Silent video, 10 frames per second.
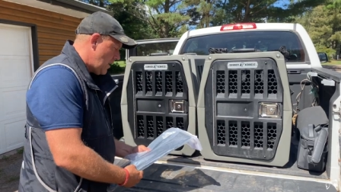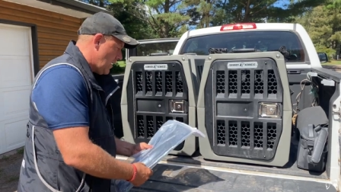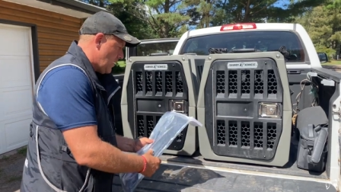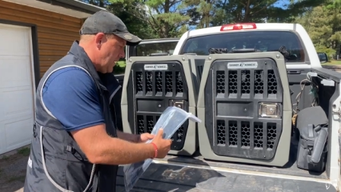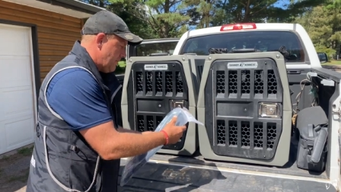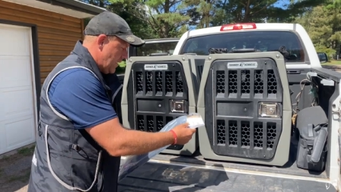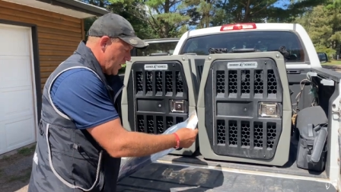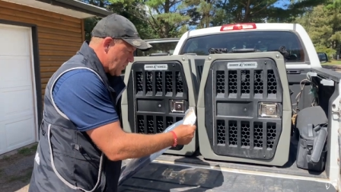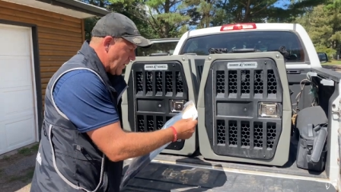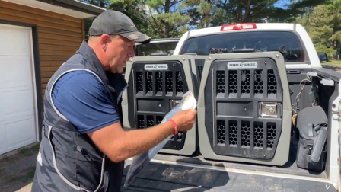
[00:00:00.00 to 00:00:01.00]
All
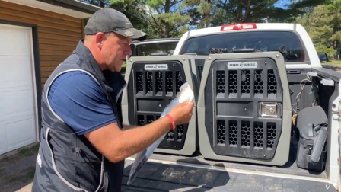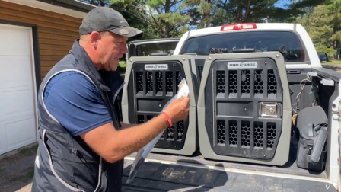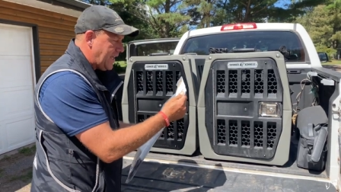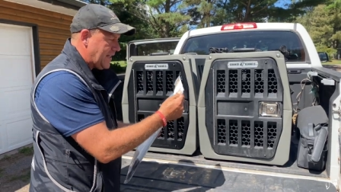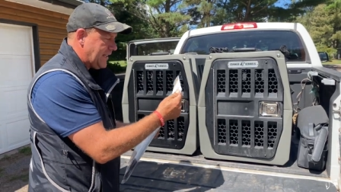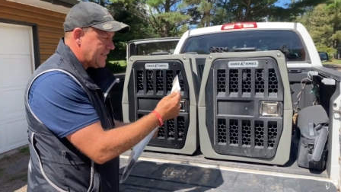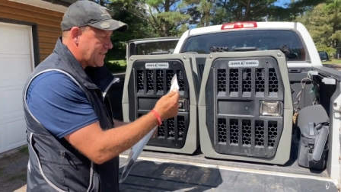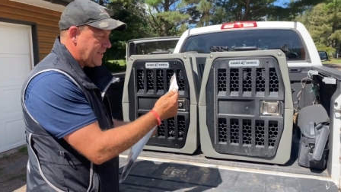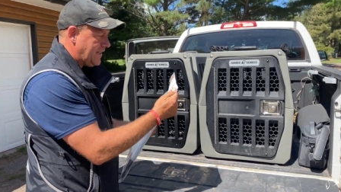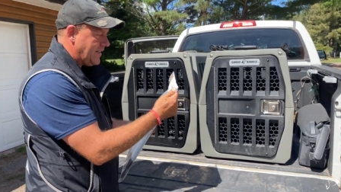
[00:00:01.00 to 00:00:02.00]
right, so here's the kit.
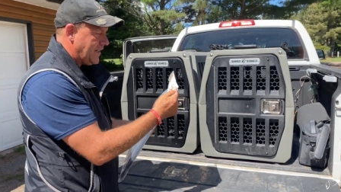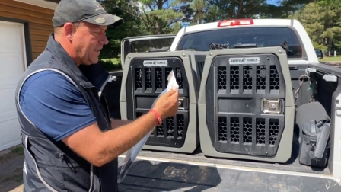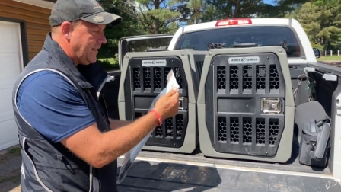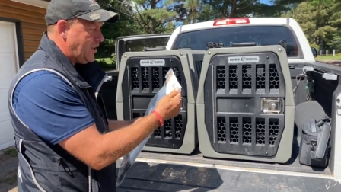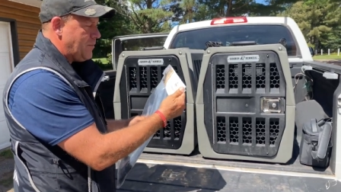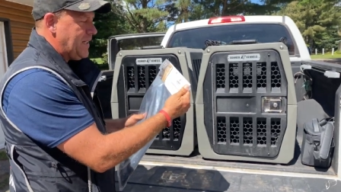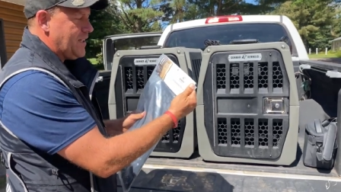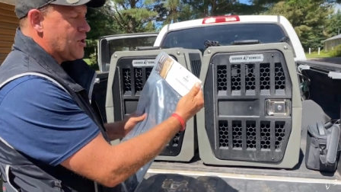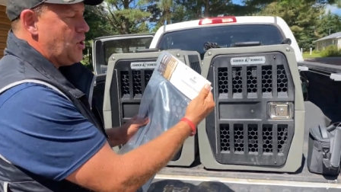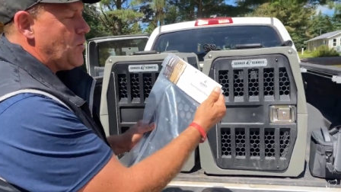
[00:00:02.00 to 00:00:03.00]
It's a uh,
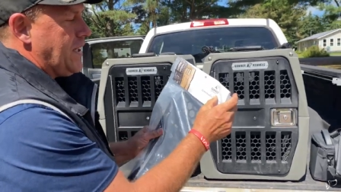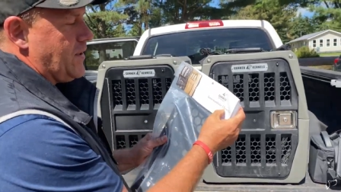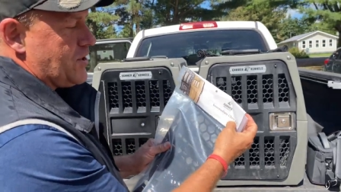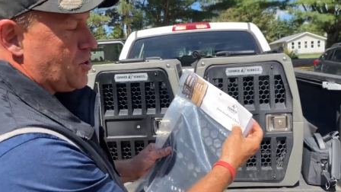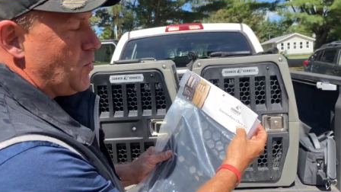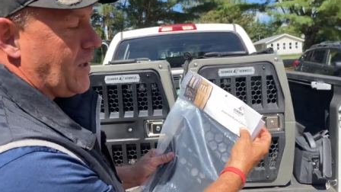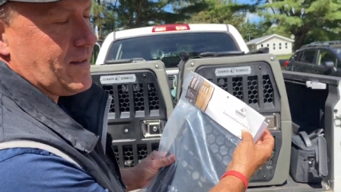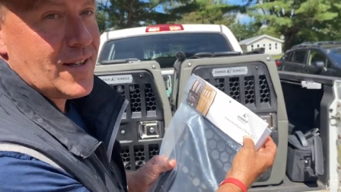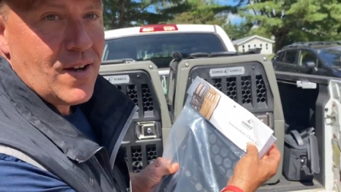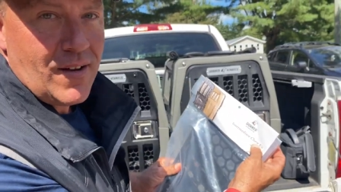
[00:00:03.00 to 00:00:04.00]
intermediate chew kit. It's a chew
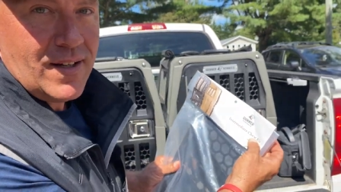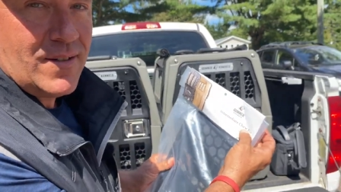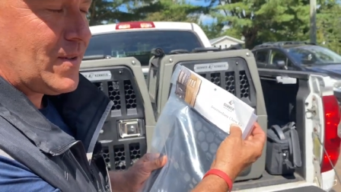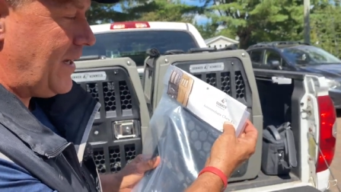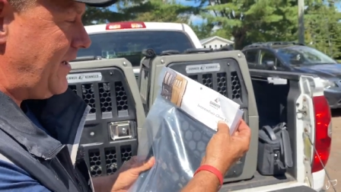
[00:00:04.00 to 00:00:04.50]
kit, they call it, okay?